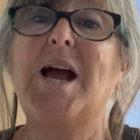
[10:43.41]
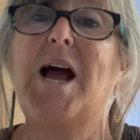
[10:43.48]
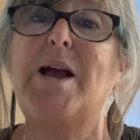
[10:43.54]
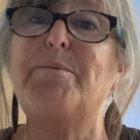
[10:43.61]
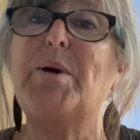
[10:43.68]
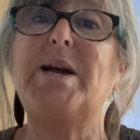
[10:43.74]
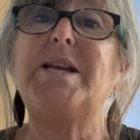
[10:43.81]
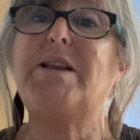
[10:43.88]
I
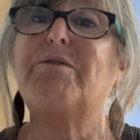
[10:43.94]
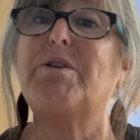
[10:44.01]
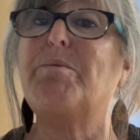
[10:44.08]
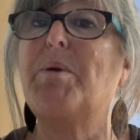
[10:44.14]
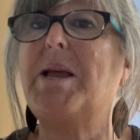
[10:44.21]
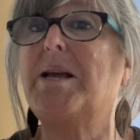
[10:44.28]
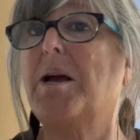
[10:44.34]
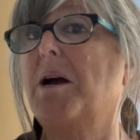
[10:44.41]
might even
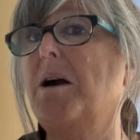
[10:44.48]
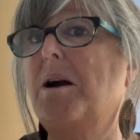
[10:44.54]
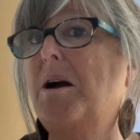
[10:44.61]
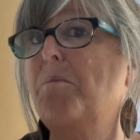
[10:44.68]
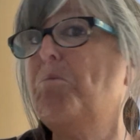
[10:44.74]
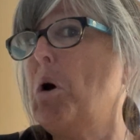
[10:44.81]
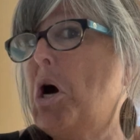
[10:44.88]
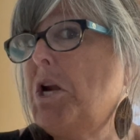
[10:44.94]
make
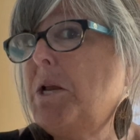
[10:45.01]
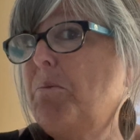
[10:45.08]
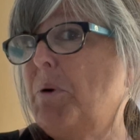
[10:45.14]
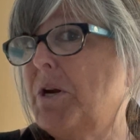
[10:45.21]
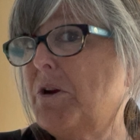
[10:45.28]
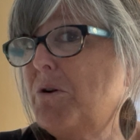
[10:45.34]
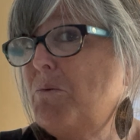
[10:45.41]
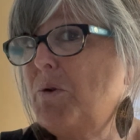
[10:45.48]
a body
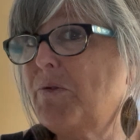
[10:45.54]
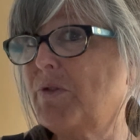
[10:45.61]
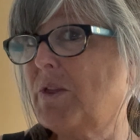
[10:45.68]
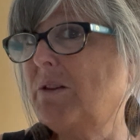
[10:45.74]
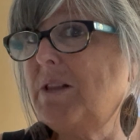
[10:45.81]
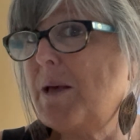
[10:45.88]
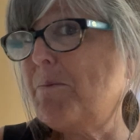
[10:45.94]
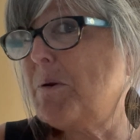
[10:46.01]
butter with
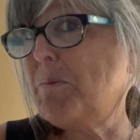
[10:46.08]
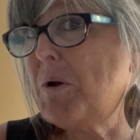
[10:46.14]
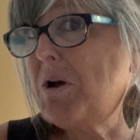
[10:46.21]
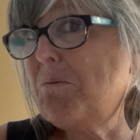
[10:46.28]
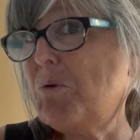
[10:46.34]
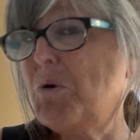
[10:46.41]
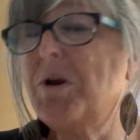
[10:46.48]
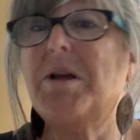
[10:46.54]
the lemon
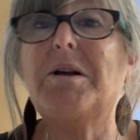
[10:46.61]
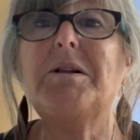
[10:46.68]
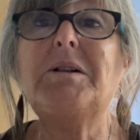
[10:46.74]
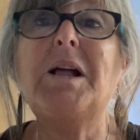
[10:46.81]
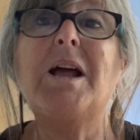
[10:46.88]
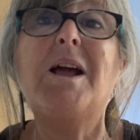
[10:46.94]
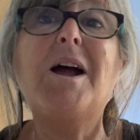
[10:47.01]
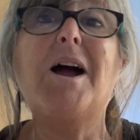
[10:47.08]
balm
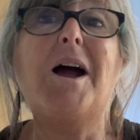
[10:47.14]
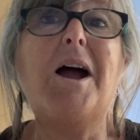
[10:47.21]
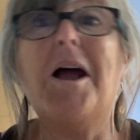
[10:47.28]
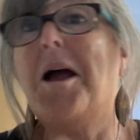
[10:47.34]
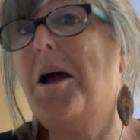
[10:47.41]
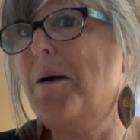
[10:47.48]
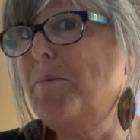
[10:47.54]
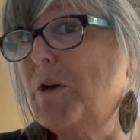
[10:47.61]
oil.
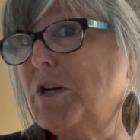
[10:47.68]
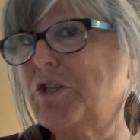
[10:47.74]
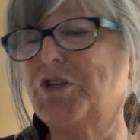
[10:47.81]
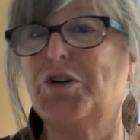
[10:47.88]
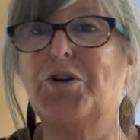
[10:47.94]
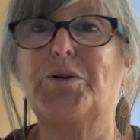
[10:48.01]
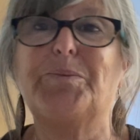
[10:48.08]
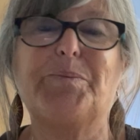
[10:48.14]
I'm not
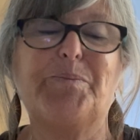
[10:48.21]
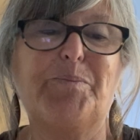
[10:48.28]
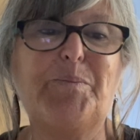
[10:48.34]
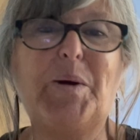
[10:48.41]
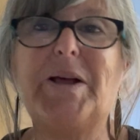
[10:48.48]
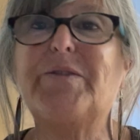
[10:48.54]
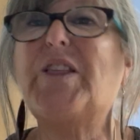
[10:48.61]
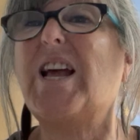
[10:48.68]
sure,
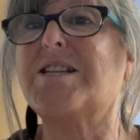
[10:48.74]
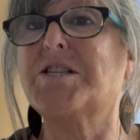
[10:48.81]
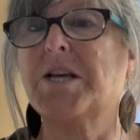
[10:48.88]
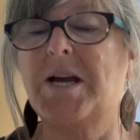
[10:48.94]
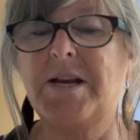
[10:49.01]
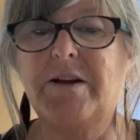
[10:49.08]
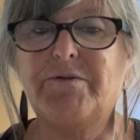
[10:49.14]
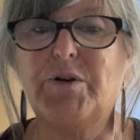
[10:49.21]
but that's
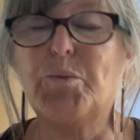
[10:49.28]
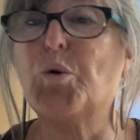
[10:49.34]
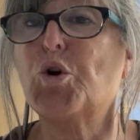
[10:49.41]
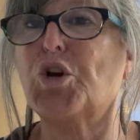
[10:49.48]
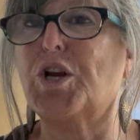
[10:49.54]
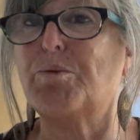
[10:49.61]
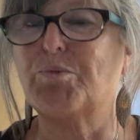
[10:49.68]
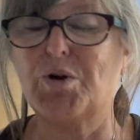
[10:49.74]
kind of a
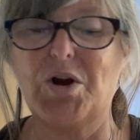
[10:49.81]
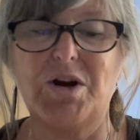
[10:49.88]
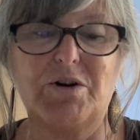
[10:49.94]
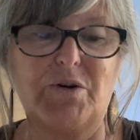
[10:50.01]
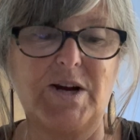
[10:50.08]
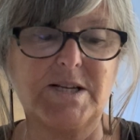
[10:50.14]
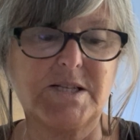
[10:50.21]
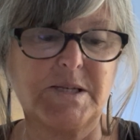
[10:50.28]
work in
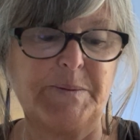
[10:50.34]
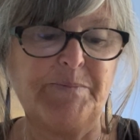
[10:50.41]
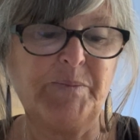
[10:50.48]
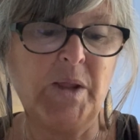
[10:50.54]
progress.